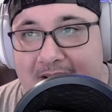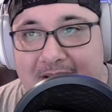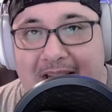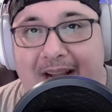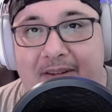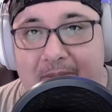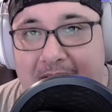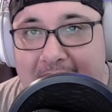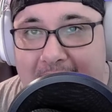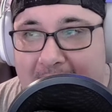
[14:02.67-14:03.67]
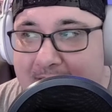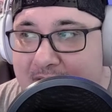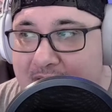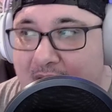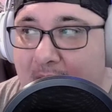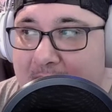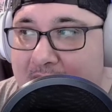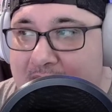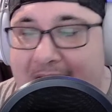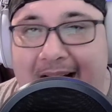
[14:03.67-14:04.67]
saved me so
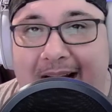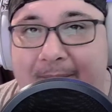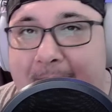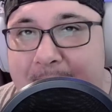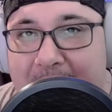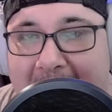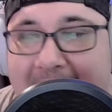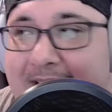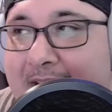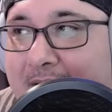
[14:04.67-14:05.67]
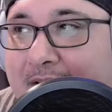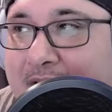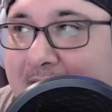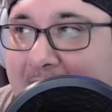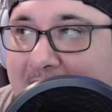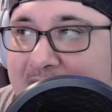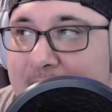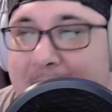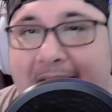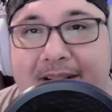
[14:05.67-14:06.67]
much time and energy and
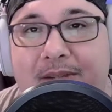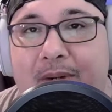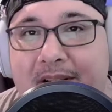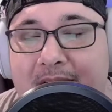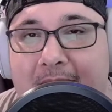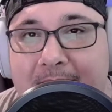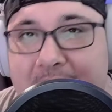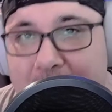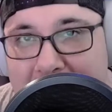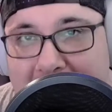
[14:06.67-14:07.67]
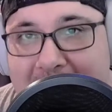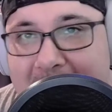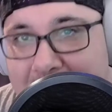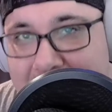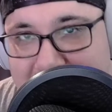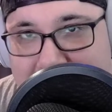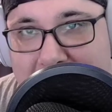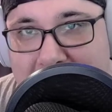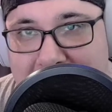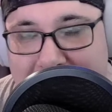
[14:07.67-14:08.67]
space when it's come to light novels and
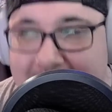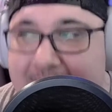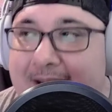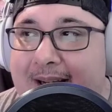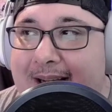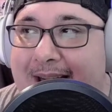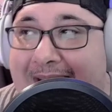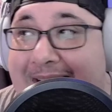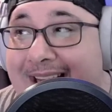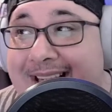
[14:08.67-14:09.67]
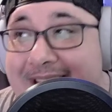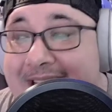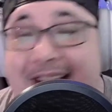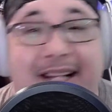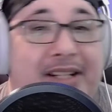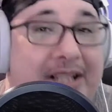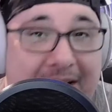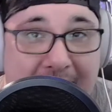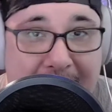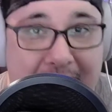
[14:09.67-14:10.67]
manga. I can't
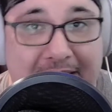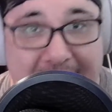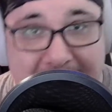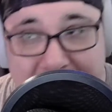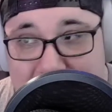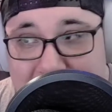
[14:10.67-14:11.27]
sing their praises